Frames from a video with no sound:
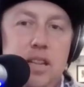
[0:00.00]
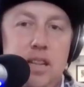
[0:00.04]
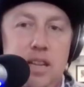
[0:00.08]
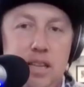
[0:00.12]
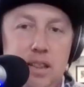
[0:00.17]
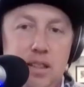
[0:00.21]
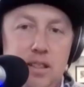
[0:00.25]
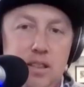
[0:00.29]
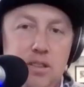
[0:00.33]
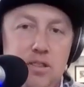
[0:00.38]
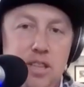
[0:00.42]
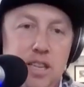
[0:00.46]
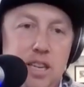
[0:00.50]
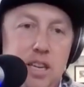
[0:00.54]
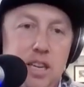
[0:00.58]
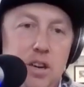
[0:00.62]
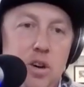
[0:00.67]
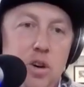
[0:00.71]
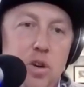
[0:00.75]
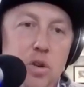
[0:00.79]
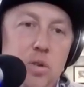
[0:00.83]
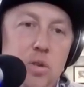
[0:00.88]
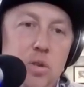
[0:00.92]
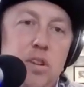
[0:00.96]
Like there's like a
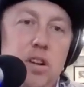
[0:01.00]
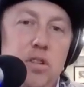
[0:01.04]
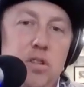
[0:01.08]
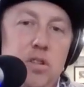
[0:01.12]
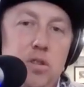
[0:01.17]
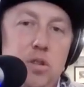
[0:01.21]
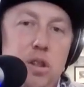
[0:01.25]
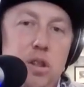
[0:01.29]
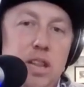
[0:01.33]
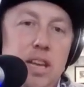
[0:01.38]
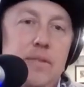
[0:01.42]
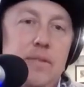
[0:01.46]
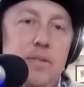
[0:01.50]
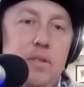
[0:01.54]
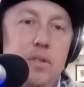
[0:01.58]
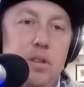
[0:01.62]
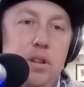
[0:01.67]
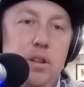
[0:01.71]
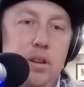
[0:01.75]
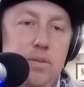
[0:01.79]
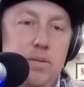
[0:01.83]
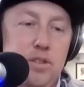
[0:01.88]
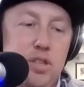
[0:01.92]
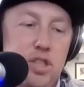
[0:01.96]
whole nother
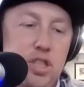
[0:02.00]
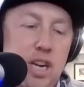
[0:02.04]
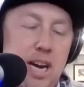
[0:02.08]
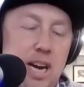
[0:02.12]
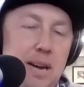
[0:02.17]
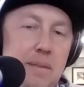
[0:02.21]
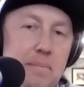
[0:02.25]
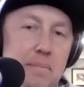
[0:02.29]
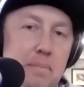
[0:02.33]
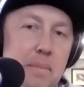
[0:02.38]
level of shot